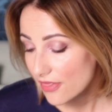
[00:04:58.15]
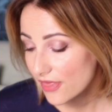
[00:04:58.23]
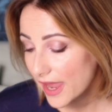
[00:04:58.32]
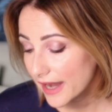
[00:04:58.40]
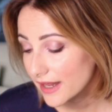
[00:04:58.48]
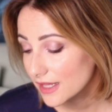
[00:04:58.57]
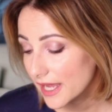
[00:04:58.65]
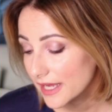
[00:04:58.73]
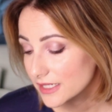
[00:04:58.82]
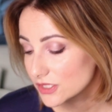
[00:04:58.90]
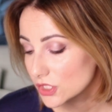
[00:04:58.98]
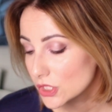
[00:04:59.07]
Then I
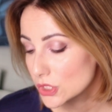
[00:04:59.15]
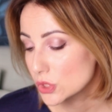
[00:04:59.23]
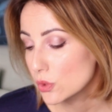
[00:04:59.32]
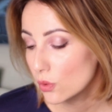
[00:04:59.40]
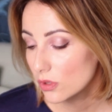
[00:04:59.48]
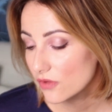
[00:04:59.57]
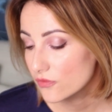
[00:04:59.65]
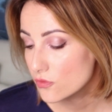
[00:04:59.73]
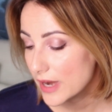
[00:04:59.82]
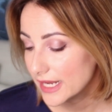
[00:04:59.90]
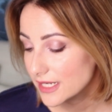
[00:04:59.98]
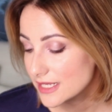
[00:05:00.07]
like The School of
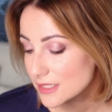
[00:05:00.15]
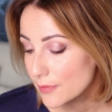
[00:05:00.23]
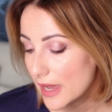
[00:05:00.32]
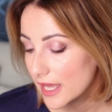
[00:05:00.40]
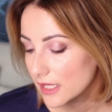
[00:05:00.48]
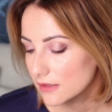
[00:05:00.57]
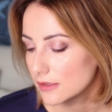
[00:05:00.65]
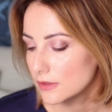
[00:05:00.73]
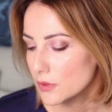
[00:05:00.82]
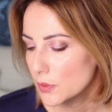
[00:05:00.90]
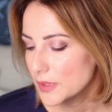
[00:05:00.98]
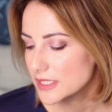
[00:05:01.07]
Greatness by
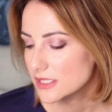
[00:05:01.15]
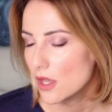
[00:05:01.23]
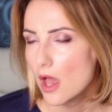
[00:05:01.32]
Louis